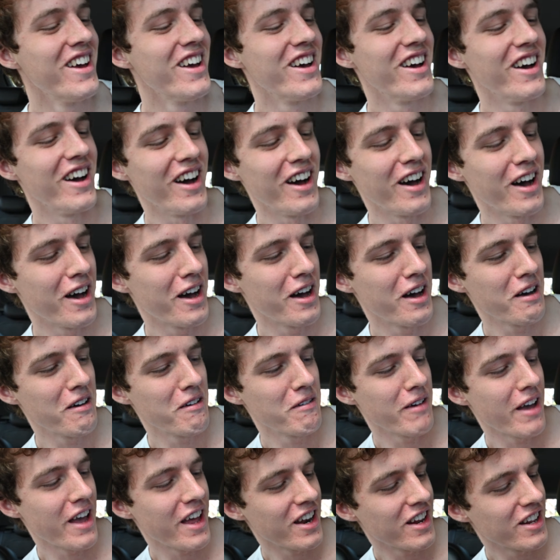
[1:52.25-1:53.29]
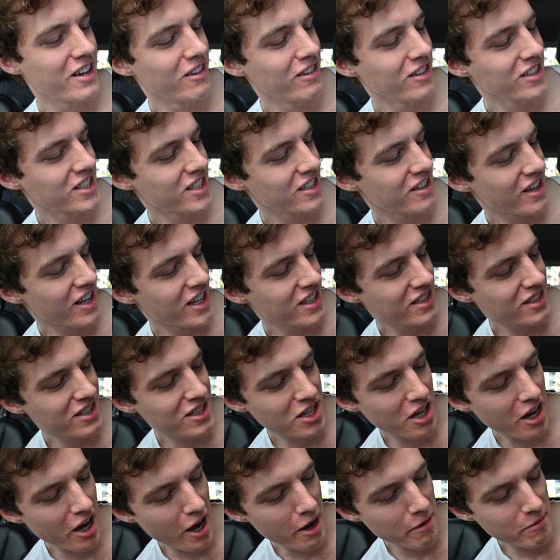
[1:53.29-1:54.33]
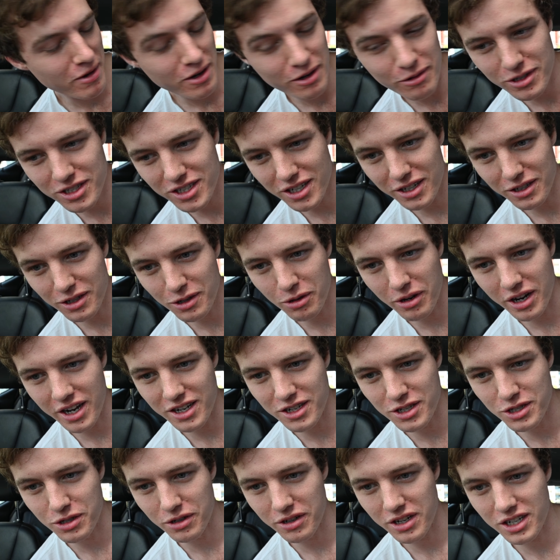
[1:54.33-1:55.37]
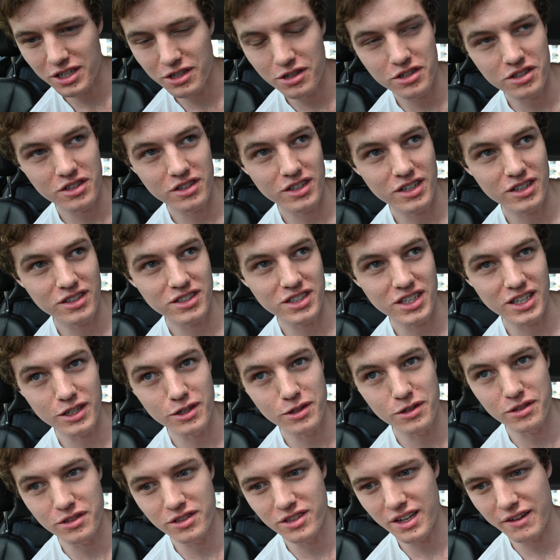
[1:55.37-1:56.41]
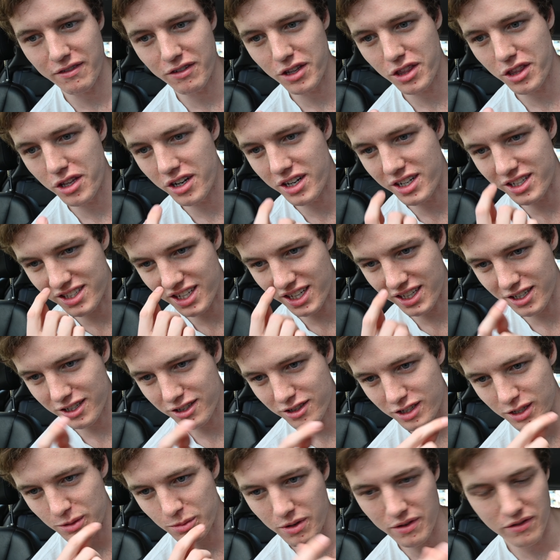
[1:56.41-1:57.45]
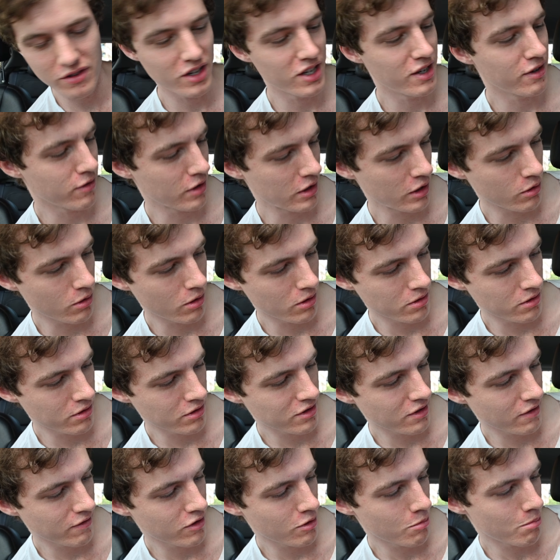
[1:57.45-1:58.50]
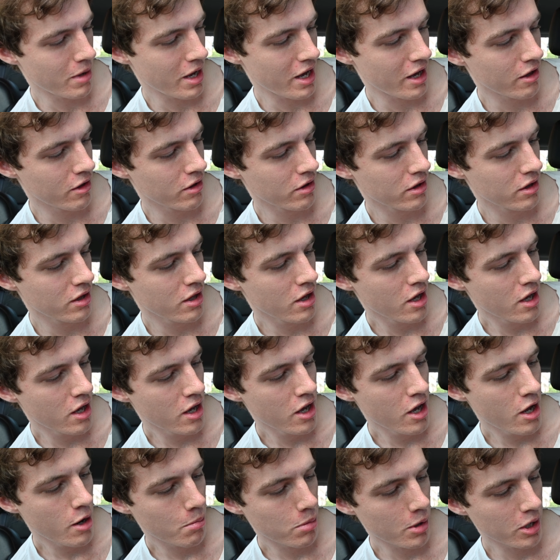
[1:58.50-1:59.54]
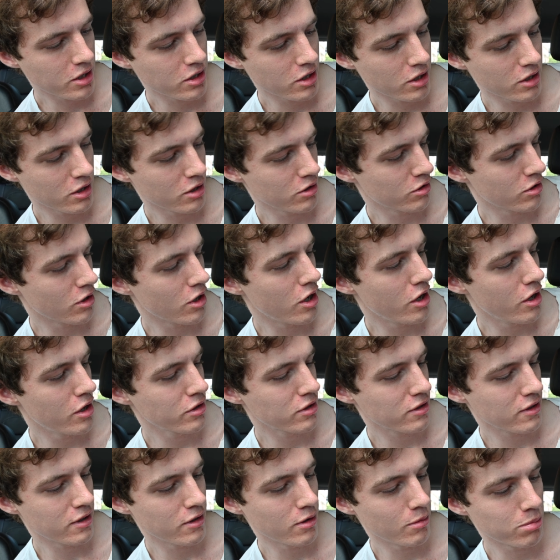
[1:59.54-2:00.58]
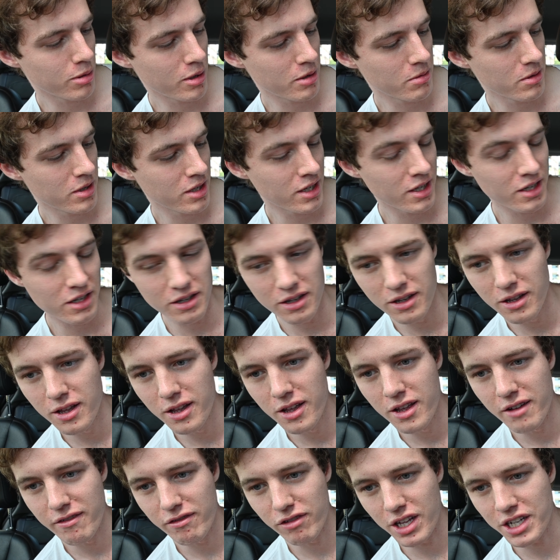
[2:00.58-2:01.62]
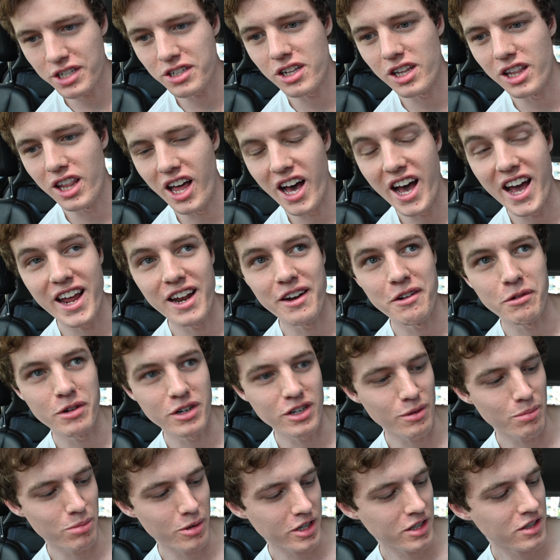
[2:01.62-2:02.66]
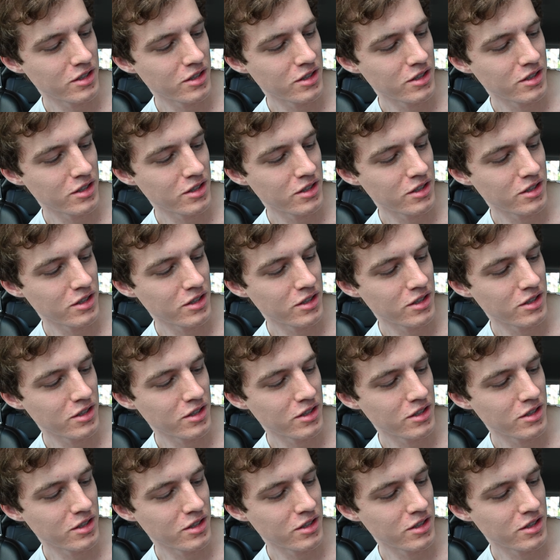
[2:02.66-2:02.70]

And it also has a timer, which I quite enjoy. It usually signals every 30 seconds to move to different quadrants of your mouth. Pressure control, so it'll probably flash a light when you press